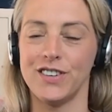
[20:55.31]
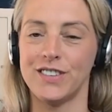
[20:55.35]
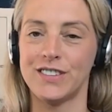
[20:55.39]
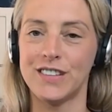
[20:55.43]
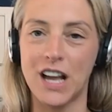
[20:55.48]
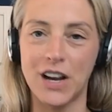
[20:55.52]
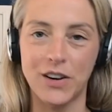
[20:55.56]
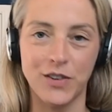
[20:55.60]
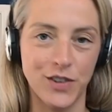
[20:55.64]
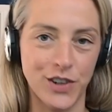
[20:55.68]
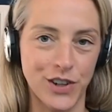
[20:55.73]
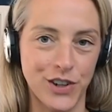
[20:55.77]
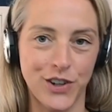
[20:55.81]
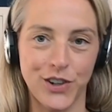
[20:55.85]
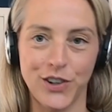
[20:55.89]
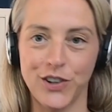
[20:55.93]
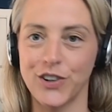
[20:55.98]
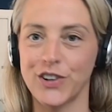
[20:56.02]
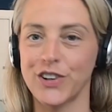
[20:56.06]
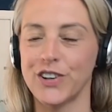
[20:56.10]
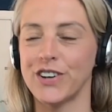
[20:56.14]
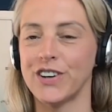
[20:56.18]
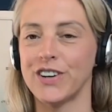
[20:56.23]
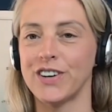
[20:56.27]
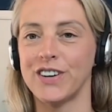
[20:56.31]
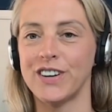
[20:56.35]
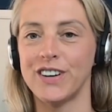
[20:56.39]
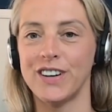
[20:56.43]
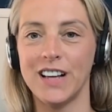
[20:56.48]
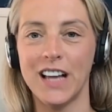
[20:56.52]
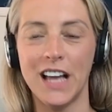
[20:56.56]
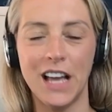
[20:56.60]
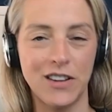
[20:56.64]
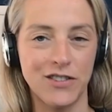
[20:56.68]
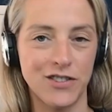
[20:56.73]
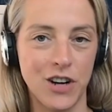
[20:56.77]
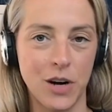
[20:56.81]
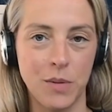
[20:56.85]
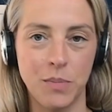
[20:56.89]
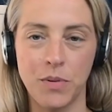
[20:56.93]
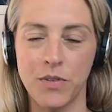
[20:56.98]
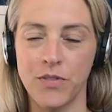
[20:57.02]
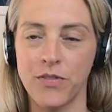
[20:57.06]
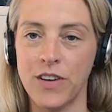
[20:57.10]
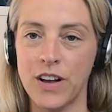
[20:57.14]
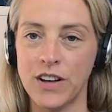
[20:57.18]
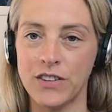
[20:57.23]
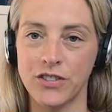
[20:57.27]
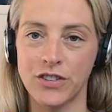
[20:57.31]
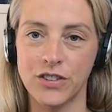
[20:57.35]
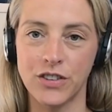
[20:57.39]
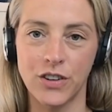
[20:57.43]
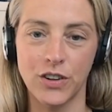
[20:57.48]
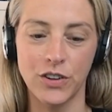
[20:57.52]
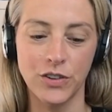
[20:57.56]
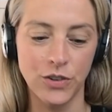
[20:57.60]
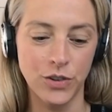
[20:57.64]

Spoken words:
tech recruiter, HR professional.